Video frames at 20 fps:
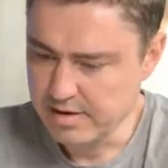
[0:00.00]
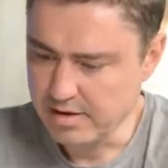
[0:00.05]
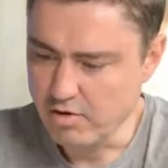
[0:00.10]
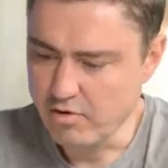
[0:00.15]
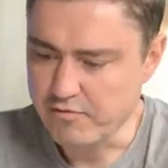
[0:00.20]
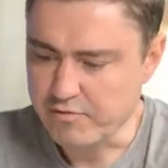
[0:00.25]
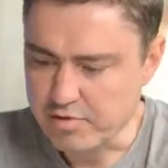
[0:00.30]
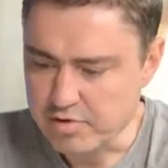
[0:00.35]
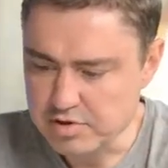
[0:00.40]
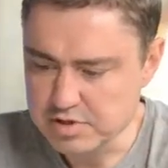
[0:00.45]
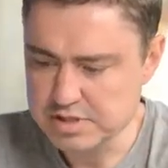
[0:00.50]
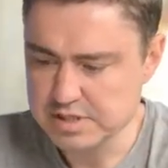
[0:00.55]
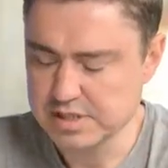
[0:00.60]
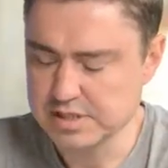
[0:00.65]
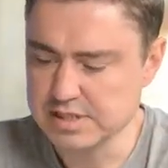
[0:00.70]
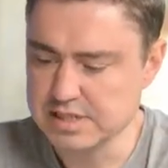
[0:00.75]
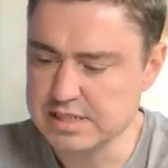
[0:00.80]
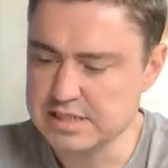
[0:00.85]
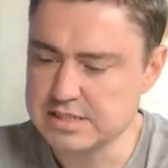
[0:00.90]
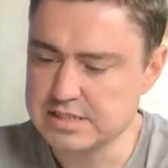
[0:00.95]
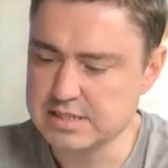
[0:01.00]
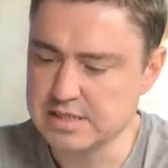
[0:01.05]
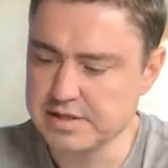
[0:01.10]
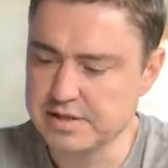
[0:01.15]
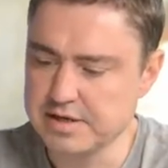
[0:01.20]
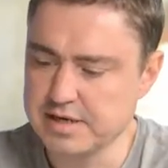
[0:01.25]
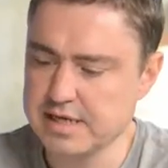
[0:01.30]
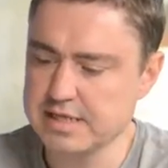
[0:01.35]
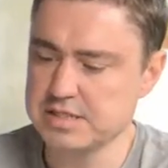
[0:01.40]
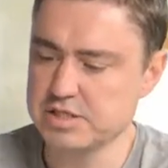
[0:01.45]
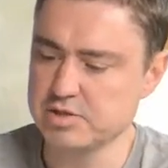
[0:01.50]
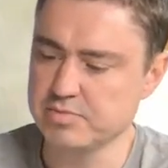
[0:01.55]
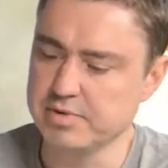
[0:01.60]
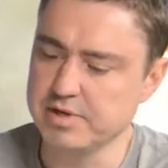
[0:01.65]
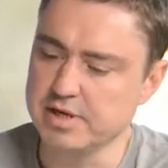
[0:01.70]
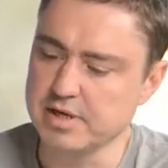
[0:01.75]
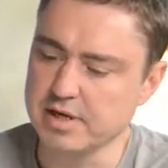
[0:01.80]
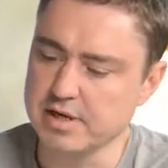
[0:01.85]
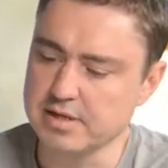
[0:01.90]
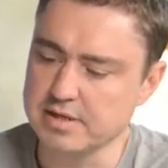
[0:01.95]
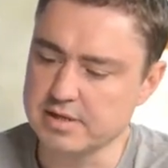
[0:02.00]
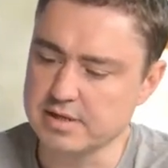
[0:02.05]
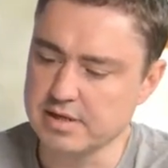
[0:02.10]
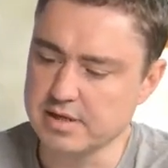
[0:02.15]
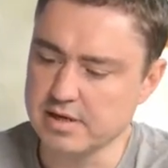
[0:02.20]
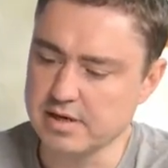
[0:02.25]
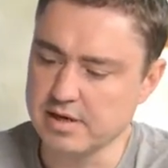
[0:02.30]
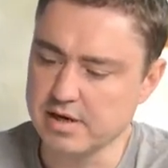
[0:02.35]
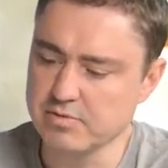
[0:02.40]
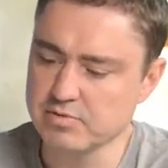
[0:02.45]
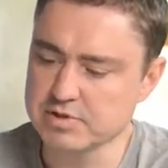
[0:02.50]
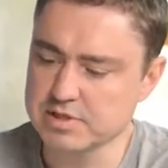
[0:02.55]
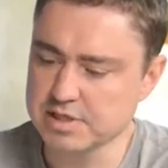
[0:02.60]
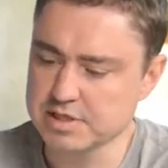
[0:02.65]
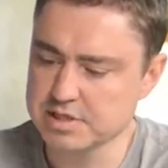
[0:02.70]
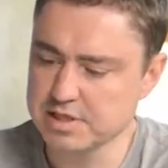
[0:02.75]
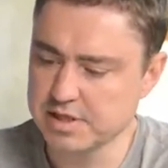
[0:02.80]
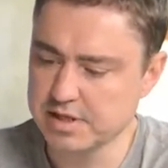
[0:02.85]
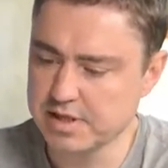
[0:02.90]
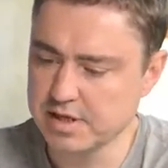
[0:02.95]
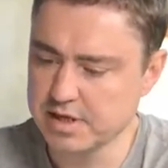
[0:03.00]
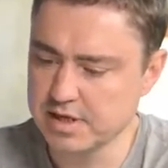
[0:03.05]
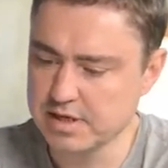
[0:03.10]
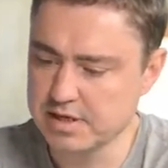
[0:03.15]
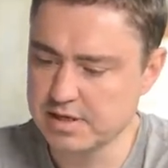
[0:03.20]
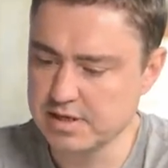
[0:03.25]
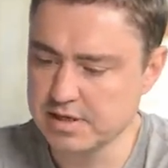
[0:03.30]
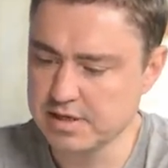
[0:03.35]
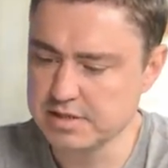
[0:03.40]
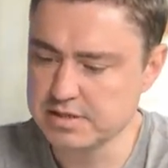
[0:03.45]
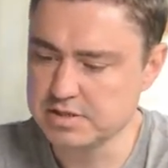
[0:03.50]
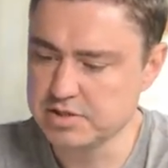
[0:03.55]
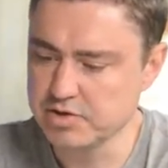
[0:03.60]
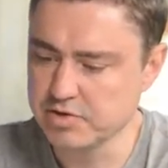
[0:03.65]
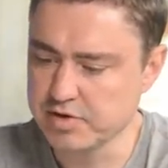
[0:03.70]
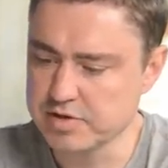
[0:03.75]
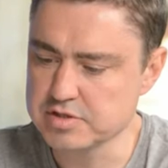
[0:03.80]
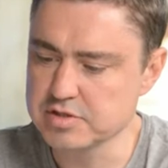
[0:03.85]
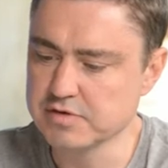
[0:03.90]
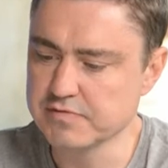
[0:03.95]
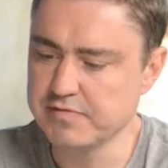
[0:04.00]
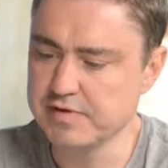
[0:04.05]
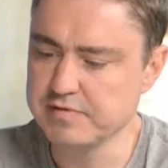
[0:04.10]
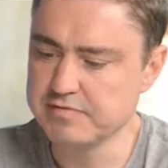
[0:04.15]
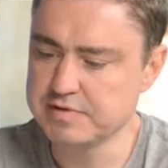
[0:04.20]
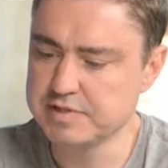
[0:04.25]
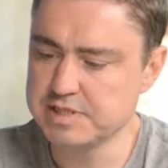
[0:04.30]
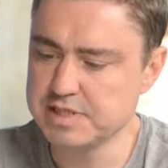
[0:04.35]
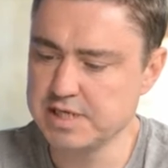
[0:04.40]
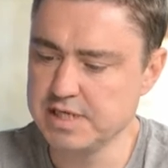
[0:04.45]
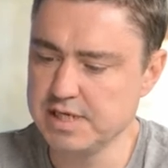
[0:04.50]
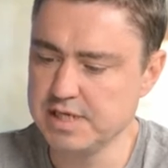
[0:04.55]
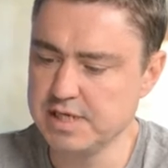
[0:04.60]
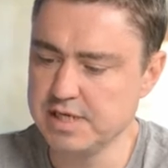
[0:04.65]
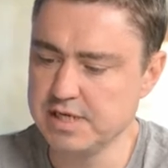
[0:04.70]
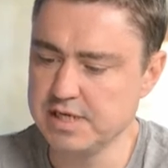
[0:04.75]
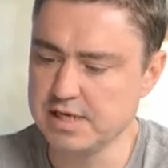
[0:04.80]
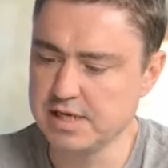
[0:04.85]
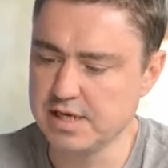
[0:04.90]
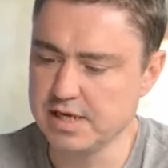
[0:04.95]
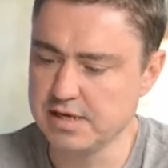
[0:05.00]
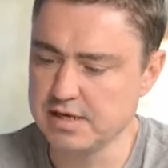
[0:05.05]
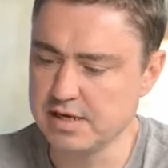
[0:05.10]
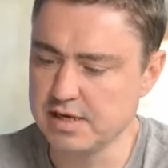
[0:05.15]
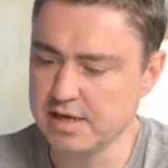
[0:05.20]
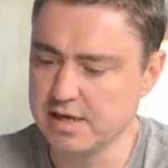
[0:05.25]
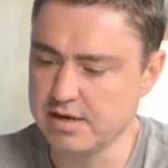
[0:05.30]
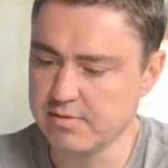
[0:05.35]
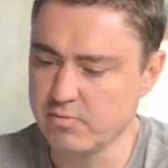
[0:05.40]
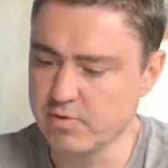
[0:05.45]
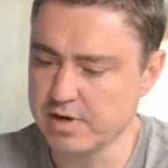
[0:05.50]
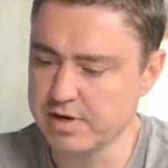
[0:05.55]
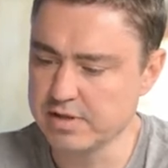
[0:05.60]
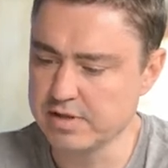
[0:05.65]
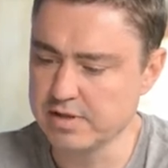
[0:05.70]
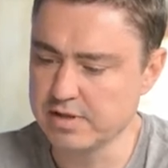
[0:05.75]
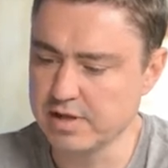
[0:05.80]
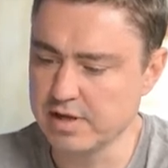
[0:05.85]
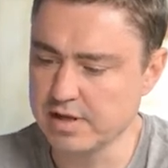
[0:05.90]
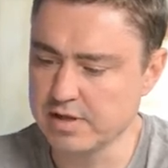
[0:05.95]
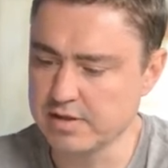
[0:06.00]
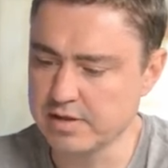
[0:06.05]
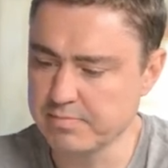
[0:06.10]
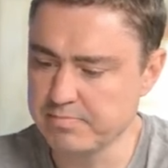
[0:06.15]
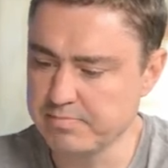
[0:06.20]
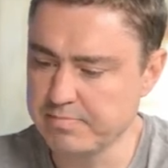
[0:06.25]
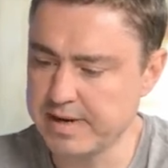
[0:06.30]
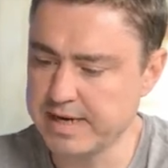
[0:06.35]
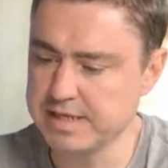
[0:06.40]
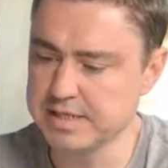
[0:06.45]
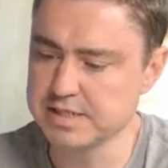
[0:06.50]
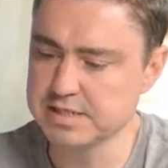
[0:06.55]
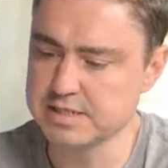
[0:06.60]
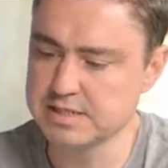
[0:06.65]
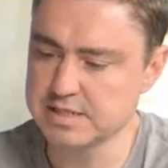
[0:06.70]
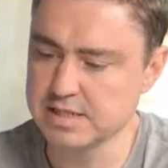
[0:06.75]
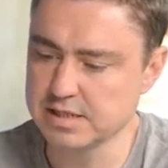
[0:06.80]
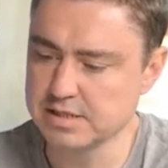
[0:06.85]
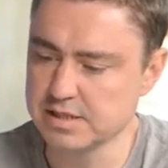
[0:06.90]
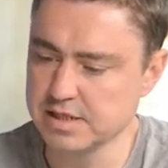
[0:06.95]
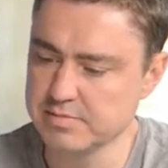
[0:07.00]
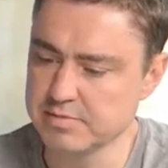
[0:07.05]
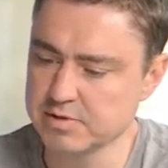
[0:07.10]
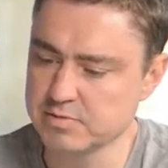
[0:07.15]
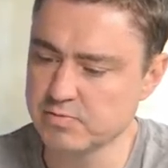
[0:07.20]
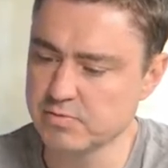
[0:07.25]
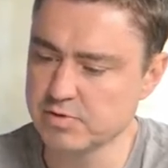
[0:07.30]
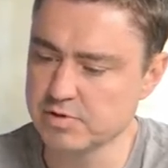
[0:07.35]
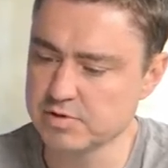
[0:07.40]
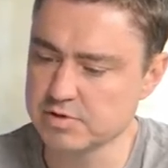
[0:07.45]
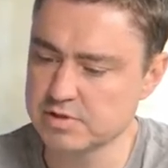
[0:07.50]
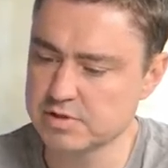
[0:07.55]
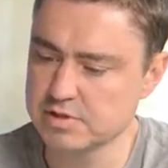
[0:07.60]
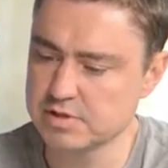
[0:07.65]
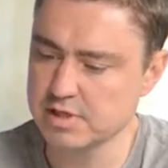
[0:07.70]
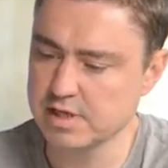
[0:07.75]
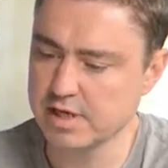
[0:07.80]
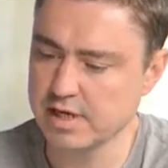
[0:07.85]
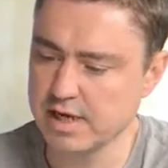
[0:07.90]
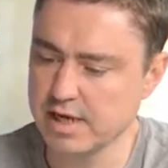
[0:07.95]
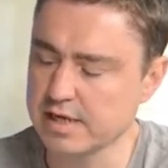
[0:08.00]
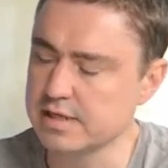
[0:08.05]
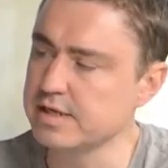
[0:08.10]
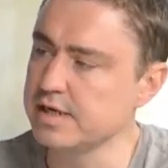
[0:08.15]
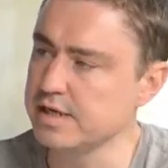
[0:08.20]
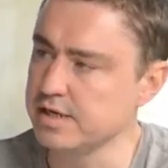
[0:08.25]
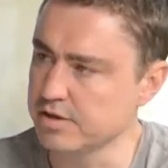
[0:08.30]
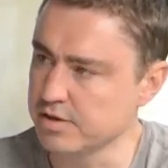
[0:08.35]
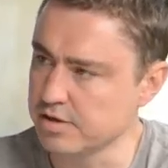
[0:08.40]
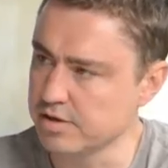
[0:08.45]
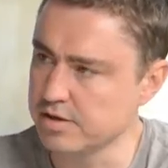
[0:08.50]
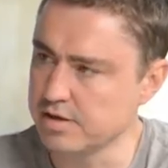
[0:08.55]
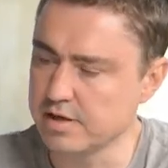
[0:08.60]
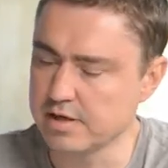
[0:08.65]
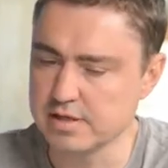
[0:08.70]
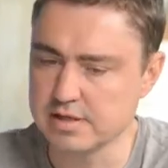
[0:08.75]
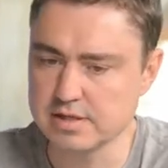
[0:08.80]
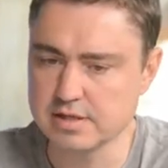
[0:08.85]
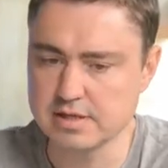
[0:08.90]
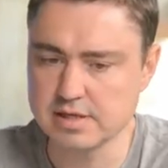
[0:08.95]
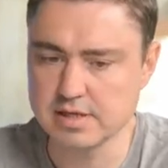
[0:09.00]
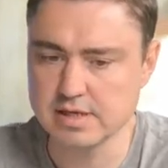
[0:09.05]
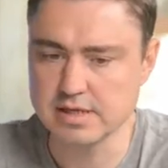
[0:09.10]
Here? Uh, of course, there is. Uh, there has to be. And uh, I was actually there in 2015 in, in when the Paris Agreement was agreed on, and